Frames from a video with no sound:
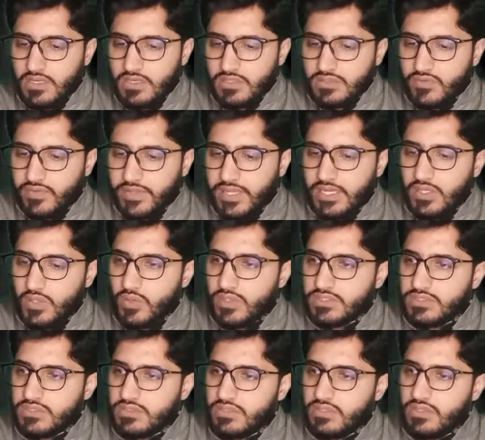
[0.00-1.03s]
So we can
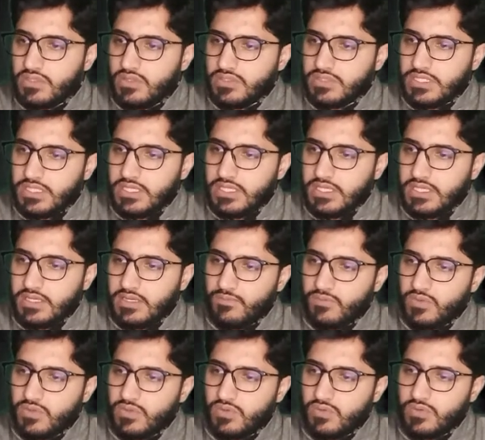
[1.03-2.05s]
use here.
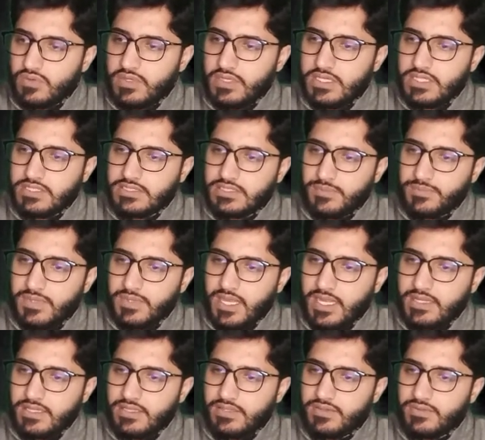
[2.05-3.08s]
So it is something
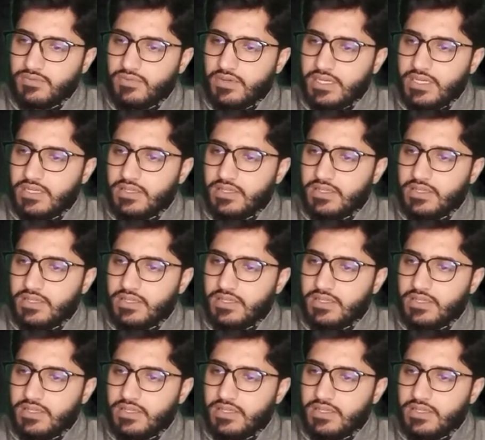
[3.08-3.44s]
like this, right?